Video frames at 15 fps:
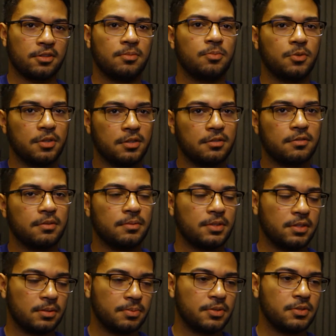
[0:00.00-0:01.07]
learn more from
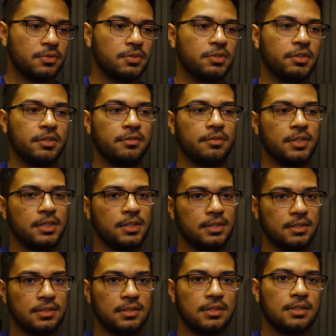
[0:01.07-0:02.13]
the other producer and really,